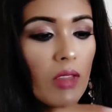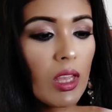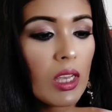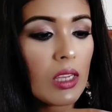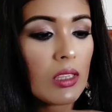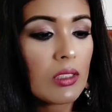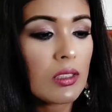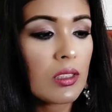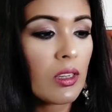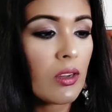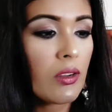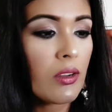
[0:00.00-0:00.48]

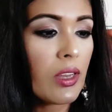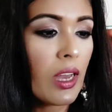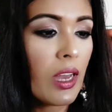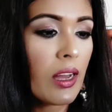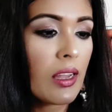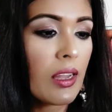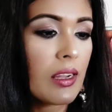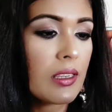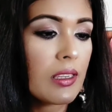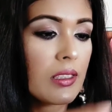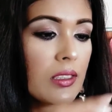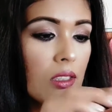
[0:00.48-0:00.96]
So yeah,
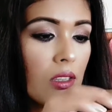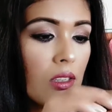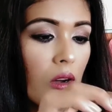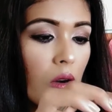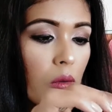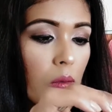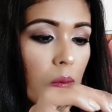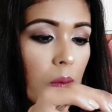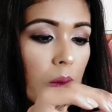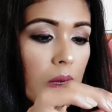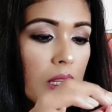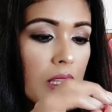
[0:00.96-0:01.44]
let's
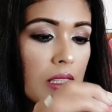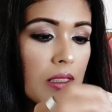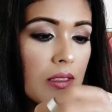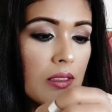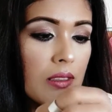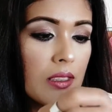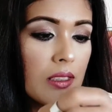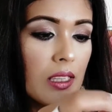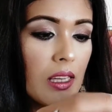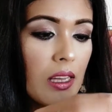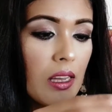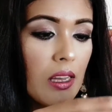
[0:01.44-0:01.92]
open and
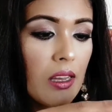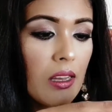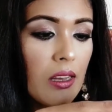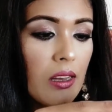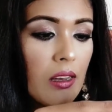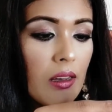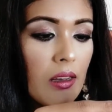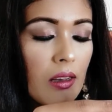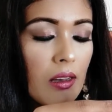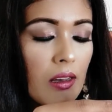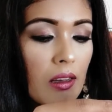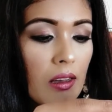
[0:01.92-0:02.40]
see.
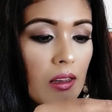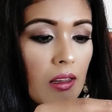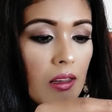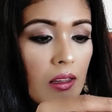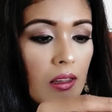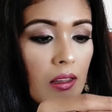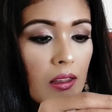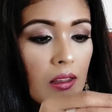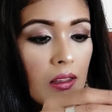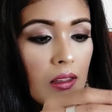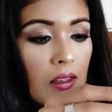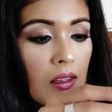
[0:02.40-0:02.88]

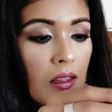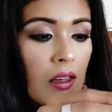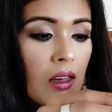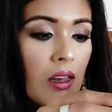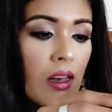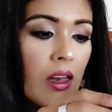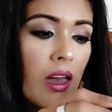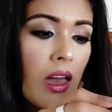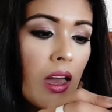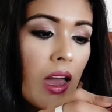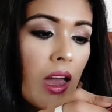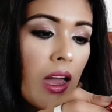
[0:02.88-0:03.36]

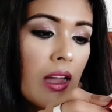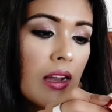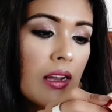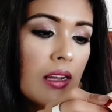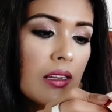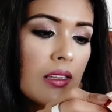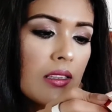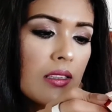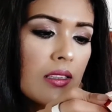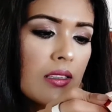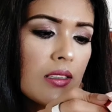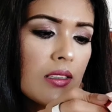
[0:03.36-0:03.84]
And
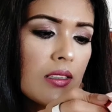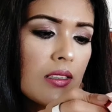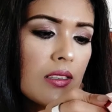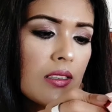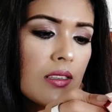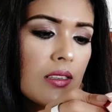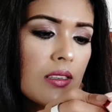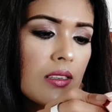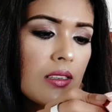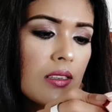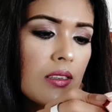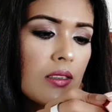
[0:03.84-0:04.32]
it
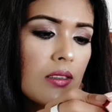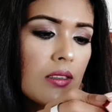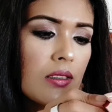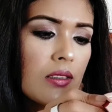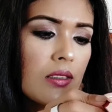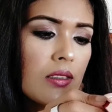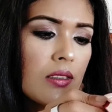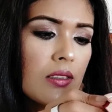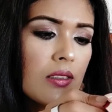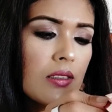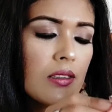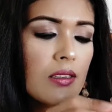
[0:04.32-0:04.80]

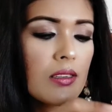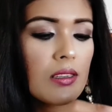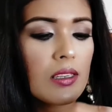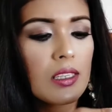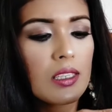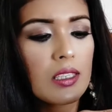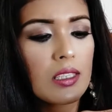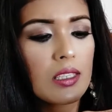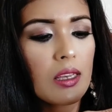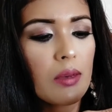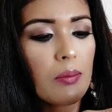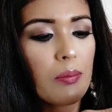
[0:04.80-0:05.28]

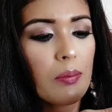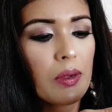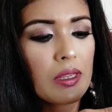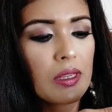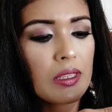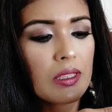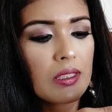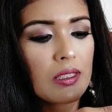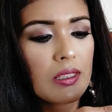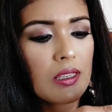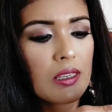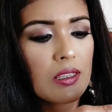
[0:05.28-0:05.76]
is a
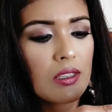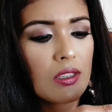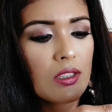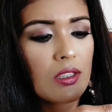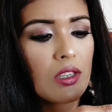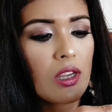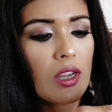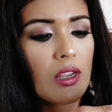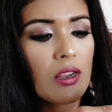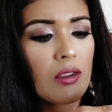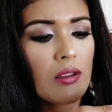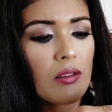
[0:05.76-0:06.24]

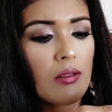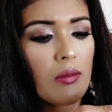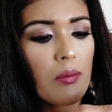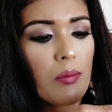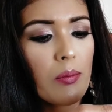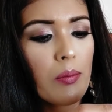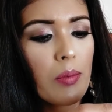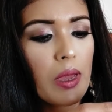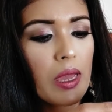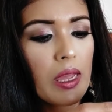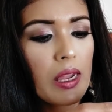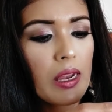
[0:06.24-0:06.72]
precision
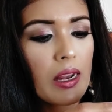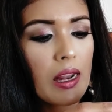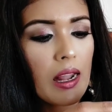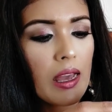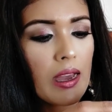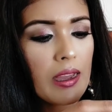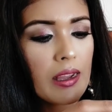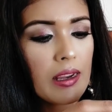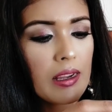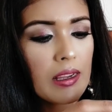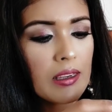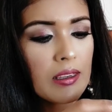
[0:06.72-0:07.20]
pen
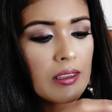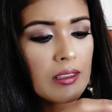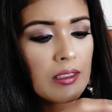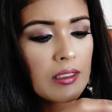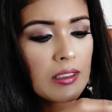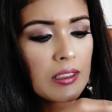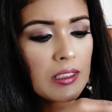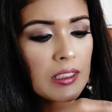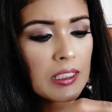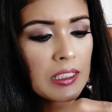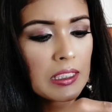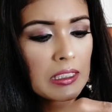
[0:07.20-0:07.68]
liner.
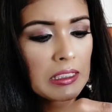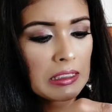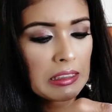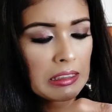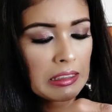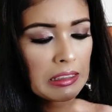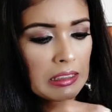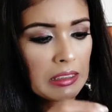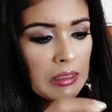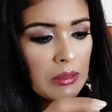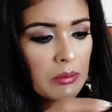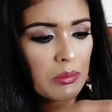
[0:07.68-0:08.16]

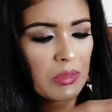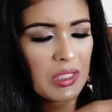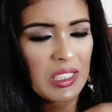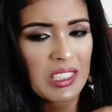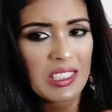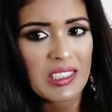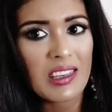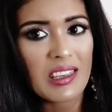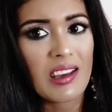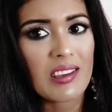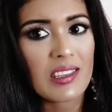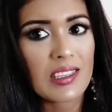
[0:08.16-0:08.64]

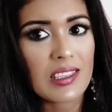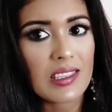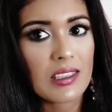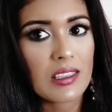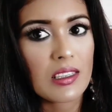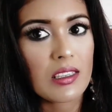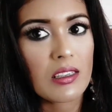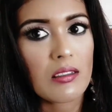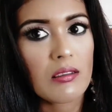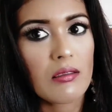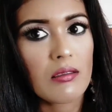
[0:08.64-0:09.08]
Precision.